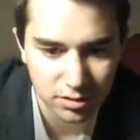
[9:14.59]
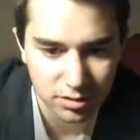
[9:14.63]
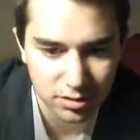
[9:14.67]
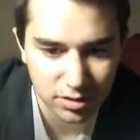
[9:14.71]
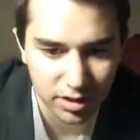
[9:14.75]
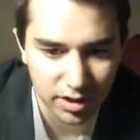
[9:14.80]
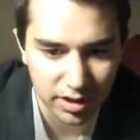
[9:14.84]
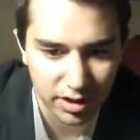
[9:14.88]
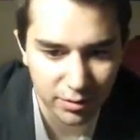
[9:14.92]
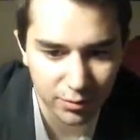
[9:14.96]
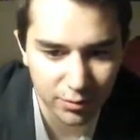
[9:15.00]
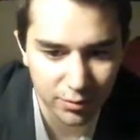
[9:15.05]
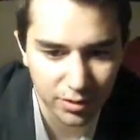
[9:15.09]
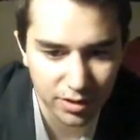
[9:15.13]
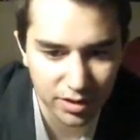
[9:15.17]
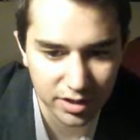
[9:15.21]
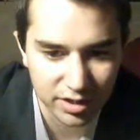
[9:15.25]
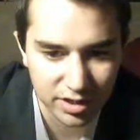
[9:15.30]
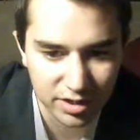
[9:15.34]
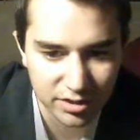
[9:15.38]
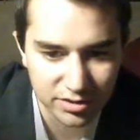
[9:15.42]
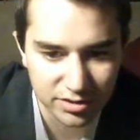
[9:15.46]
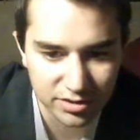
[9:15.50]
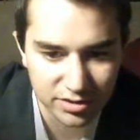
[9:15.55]
I don't want to
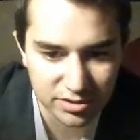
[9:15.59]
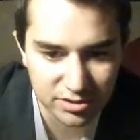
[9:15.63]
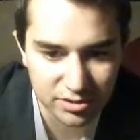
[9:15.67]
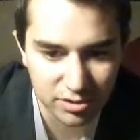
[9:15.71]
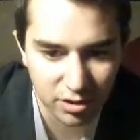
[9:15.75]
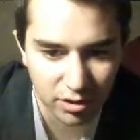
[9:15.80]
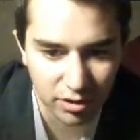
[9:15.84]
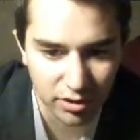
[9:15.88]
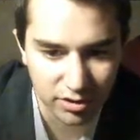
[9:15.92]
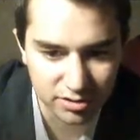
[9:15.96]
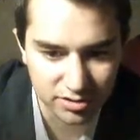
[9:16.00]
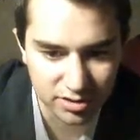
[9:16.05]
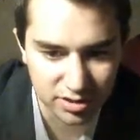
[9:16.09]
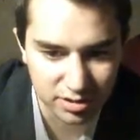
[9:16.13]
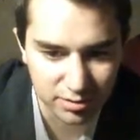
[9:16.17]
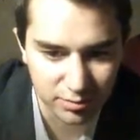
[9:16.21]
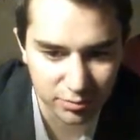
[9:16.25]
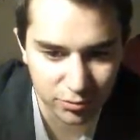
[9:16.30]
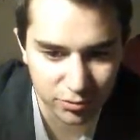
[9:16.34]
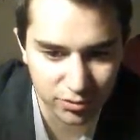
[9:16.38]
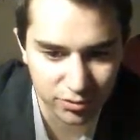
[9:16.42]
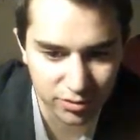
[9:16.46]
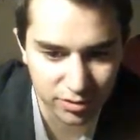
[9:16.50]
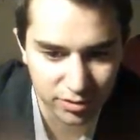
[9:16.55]
hear these dogs
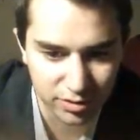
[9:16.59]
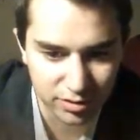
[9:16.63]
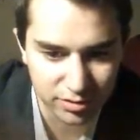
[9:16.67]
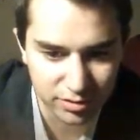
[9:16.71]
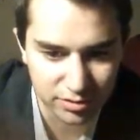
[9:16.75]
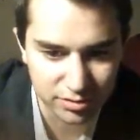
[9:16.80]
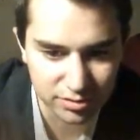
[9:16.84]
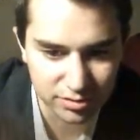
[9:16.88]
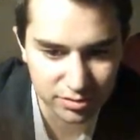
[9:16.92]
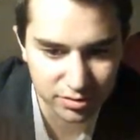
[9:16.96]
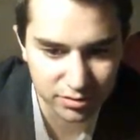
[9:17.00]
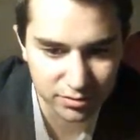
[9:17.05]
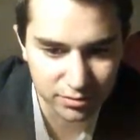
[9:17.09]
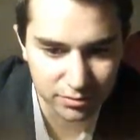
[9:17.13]
anymore either, so...